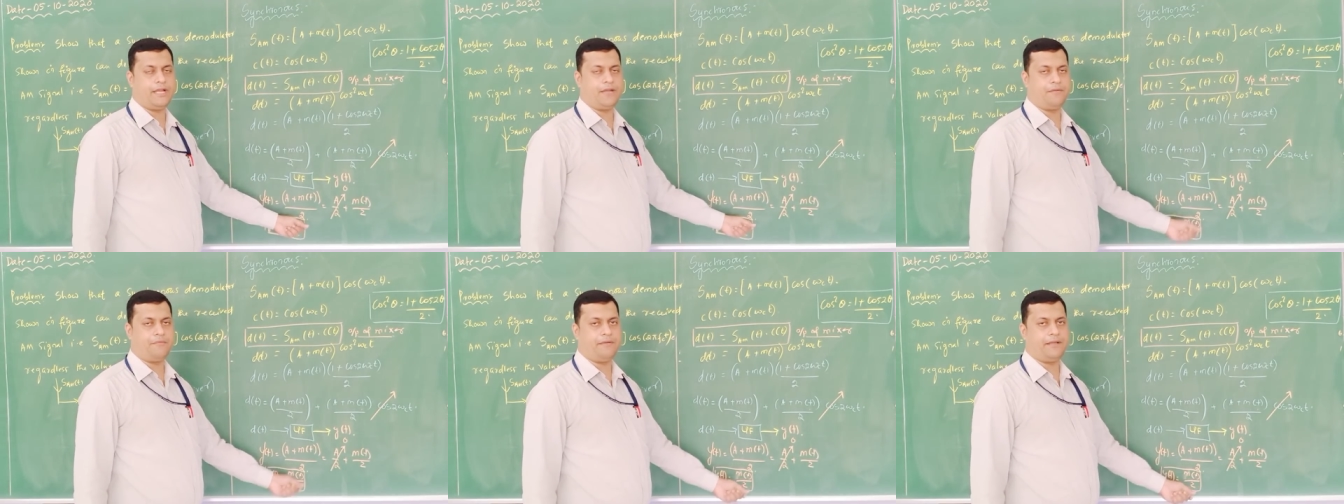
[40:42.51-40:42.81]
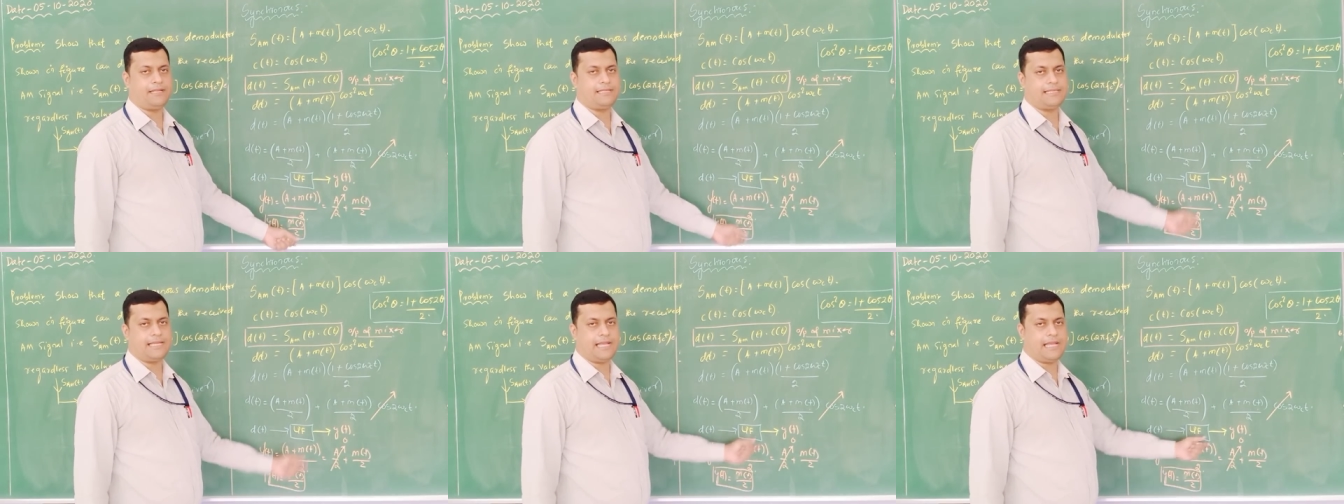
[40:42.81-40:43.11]
in
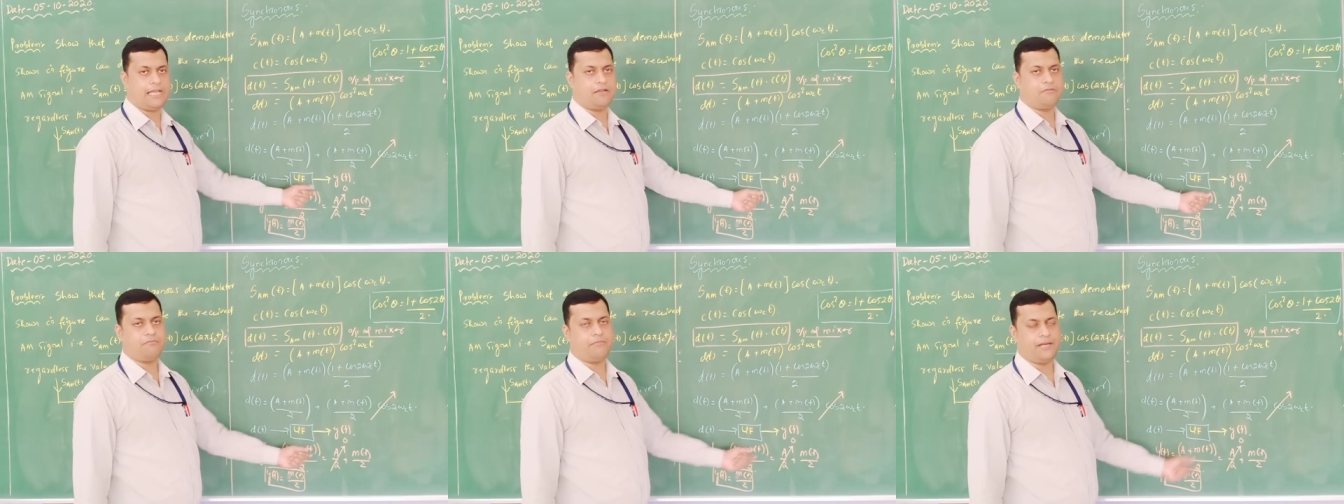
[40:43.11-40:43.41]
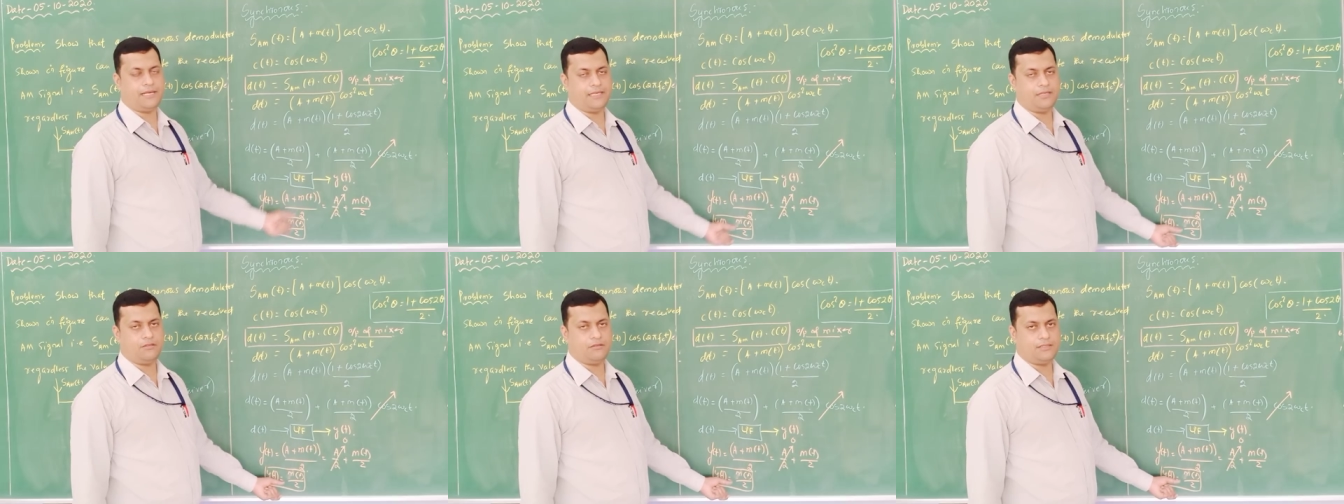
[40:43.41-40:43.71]
which a
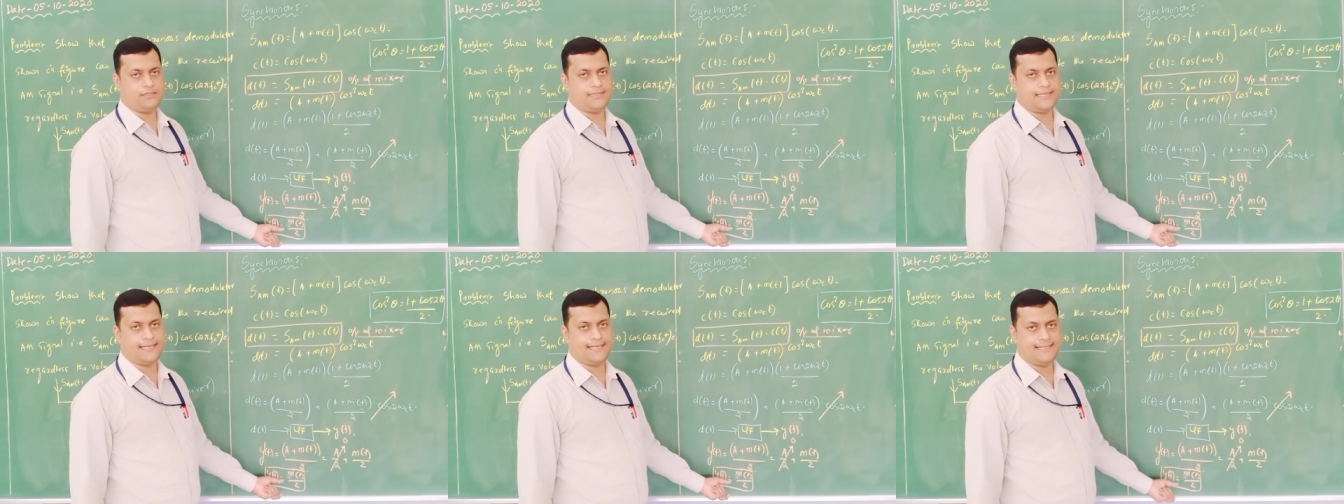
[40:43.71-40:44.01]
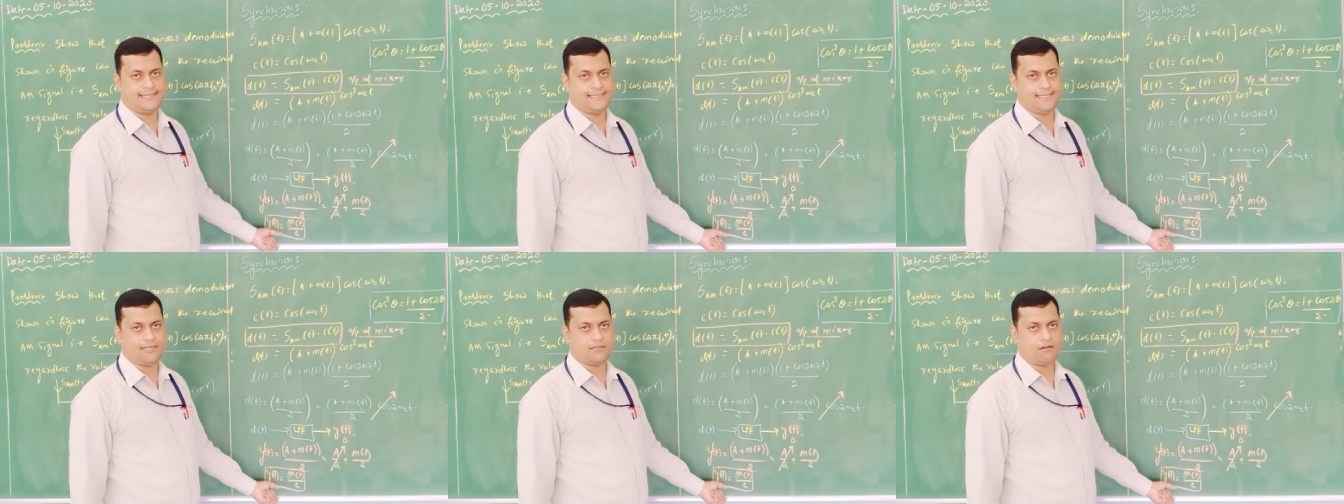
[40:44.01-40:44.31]
by 2 is a
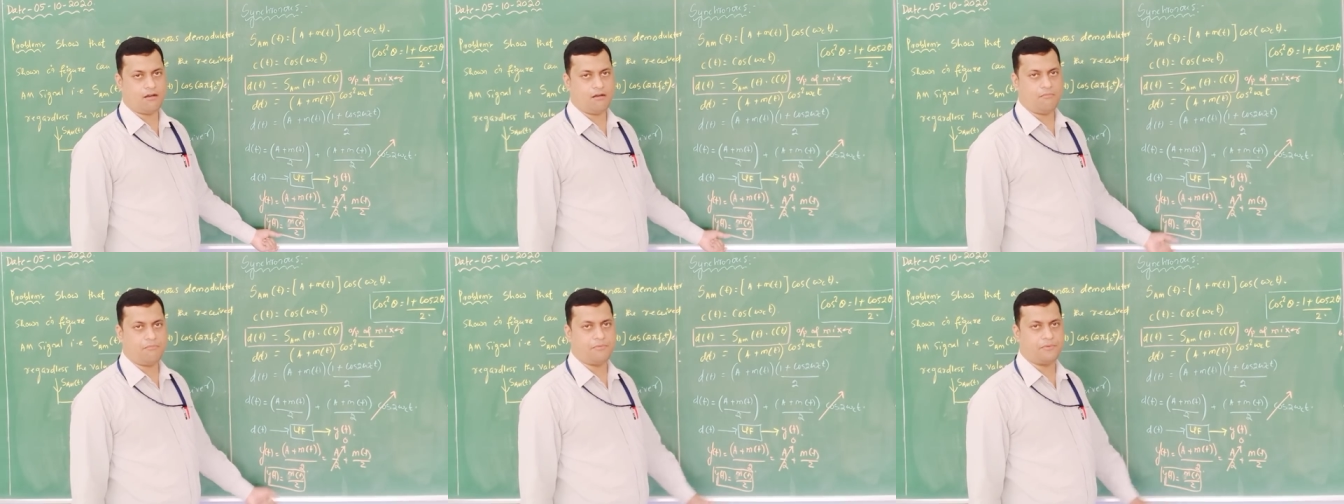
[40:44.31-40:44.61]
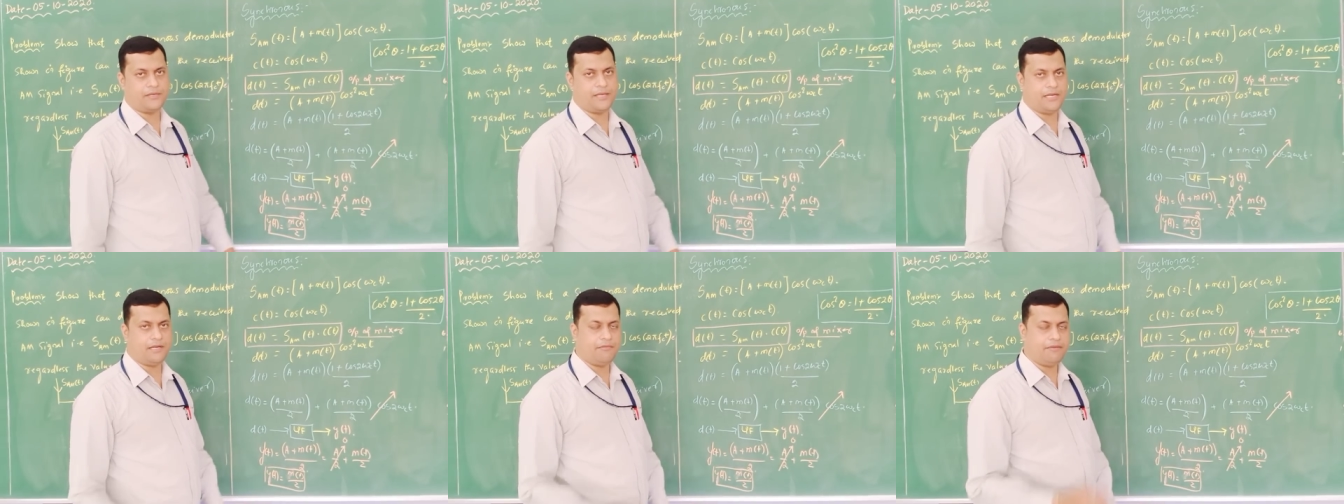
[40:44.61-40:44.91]
DC
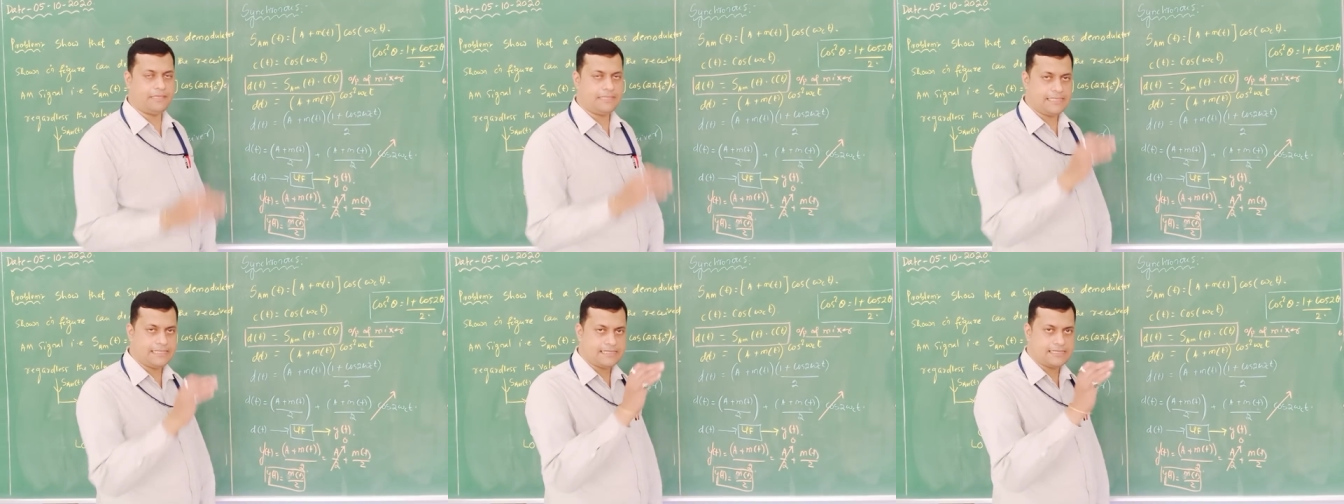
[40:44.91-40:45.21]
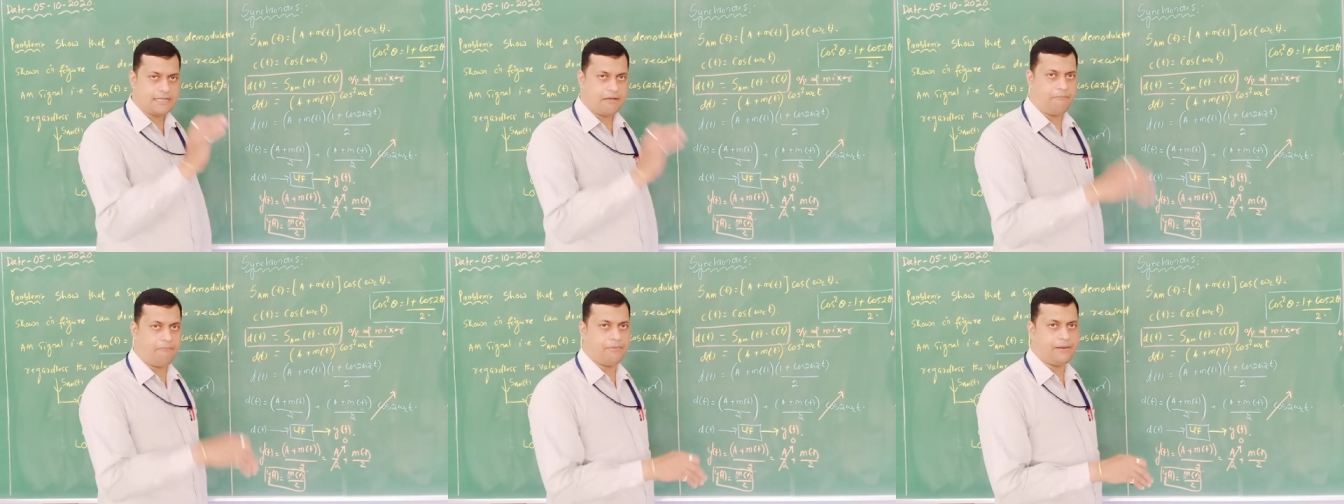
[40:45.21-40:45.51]
component which is
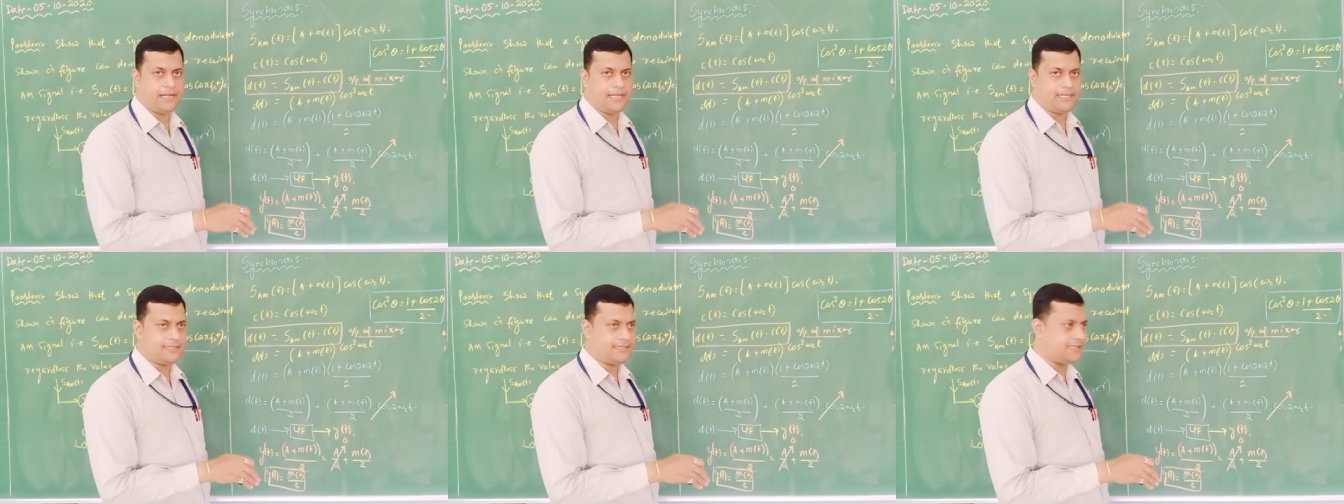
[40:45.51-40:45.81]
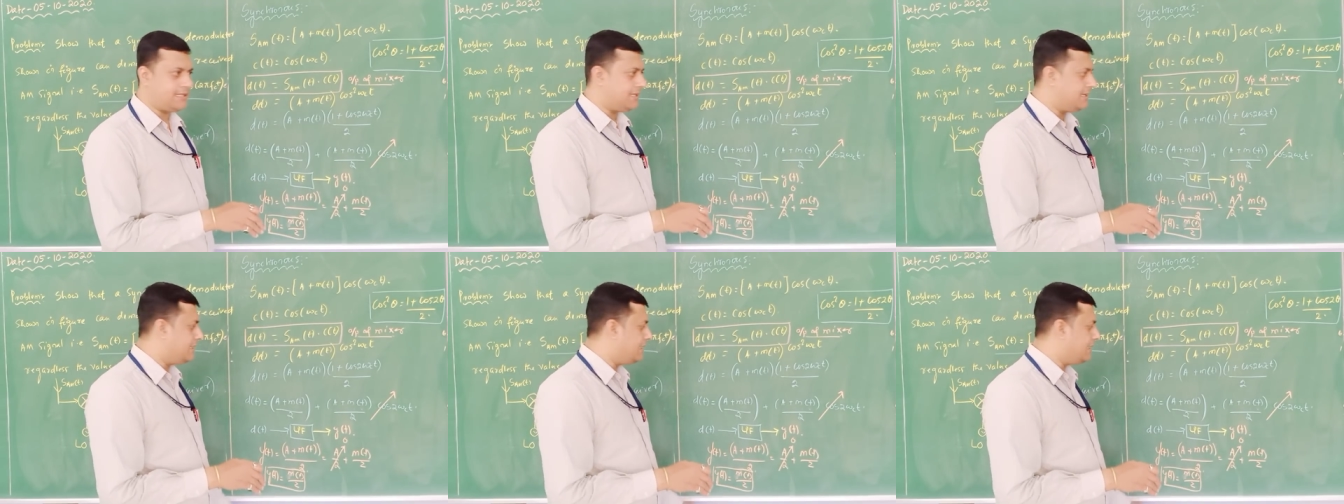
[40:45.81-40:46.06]
suppressed,